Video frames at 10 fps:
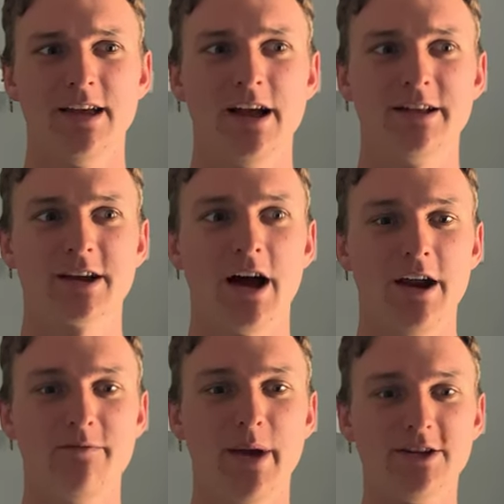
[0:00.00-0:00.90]
it's kind
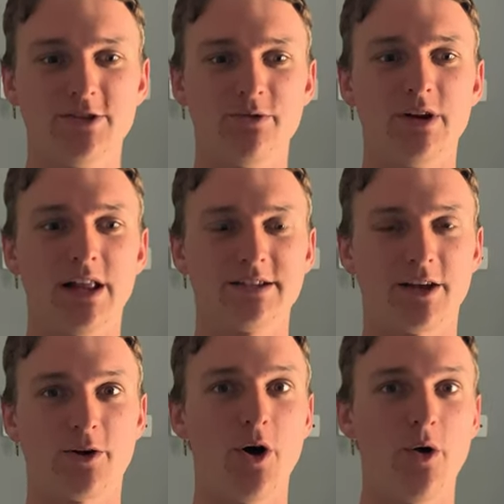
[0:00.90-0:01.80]
of makes you realize
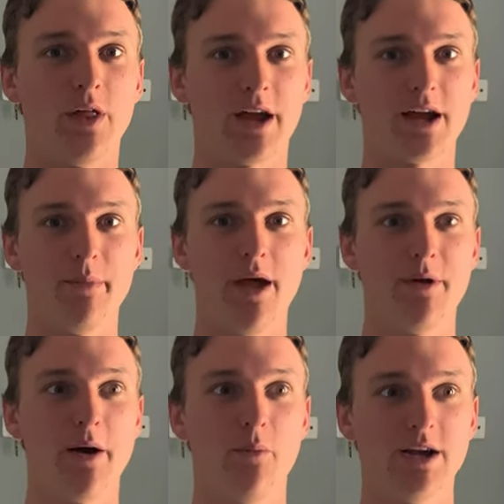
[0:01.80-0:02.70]
like, oh, like maybe
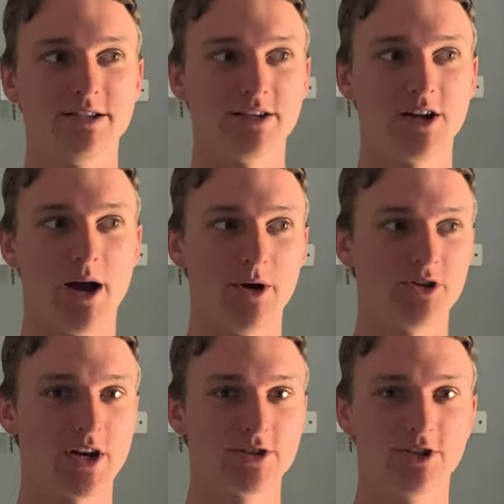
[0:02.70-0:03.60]
I'm wasting time, I
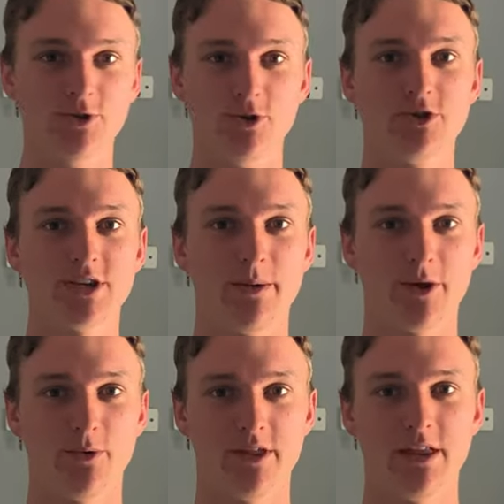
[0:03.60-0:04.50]
should actually do something
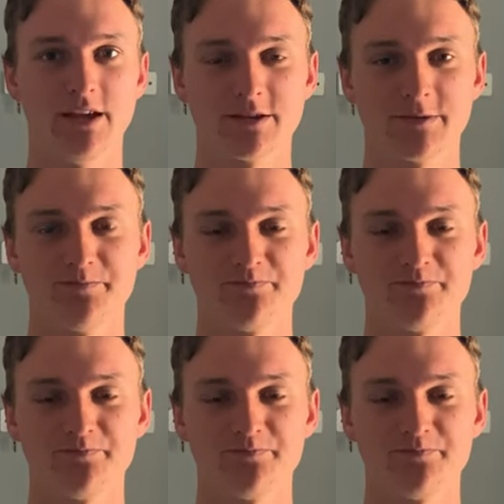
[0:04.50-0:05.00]
with this.